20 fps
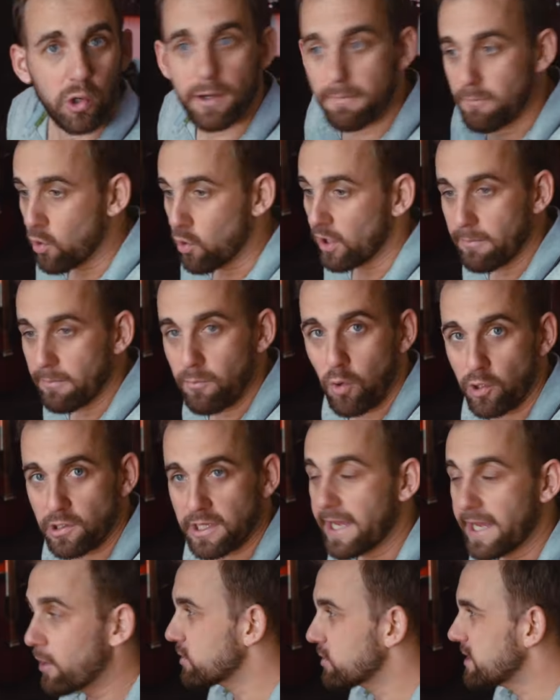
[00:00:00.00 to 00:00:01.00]
and more and more
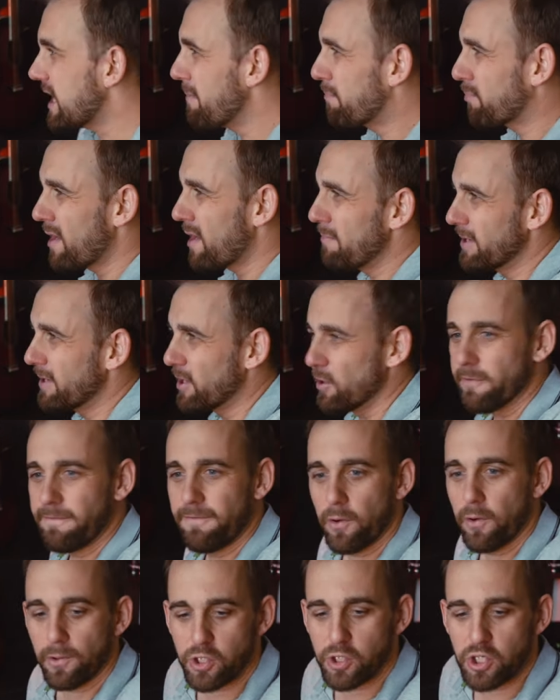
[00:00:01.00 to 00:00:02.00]
layers, I'd probably go to
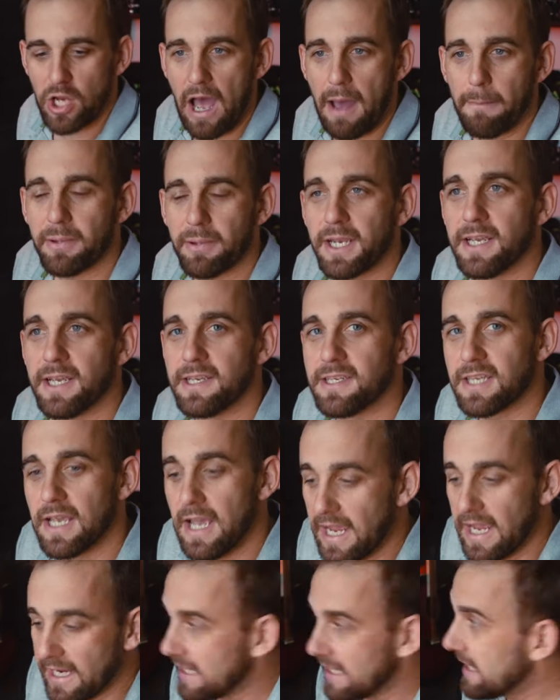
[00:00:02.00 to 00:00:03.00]
Photoshop, because
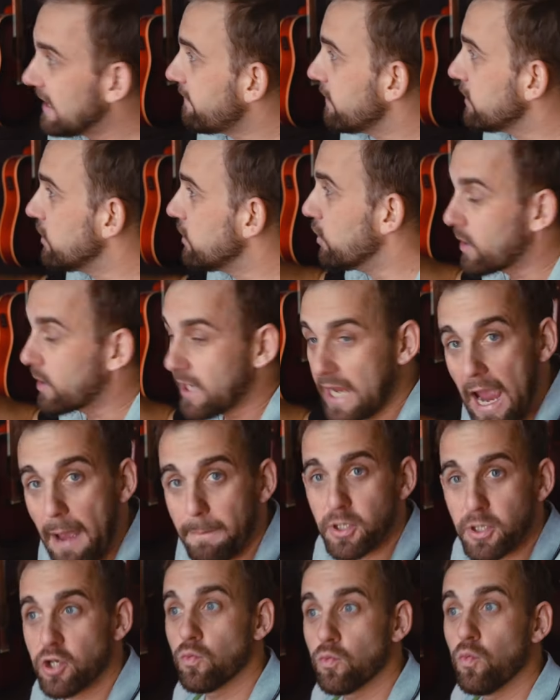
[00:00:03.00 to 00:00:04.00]
even though
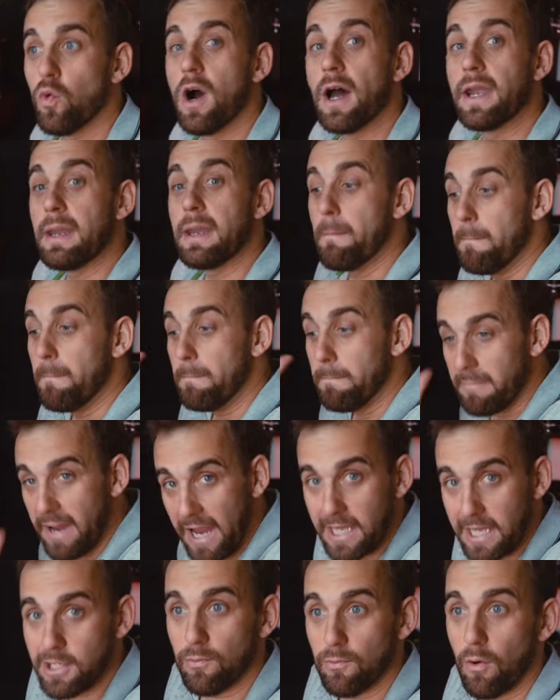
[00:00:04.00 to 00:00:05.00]
Capture One
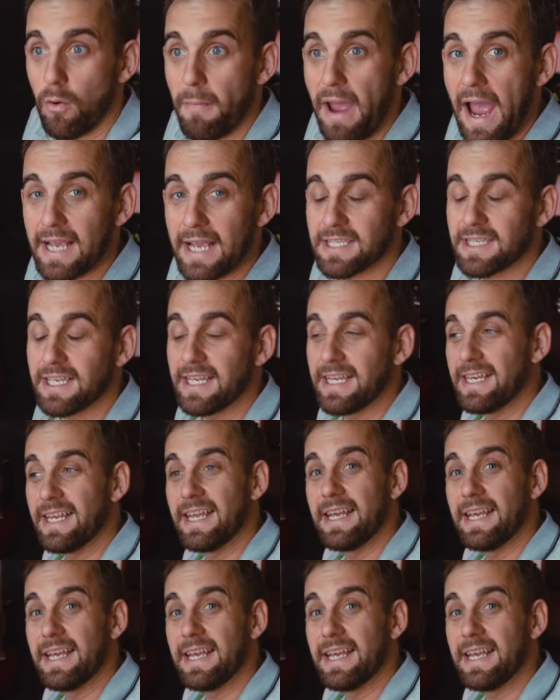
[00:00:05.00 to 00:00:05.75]
manual masking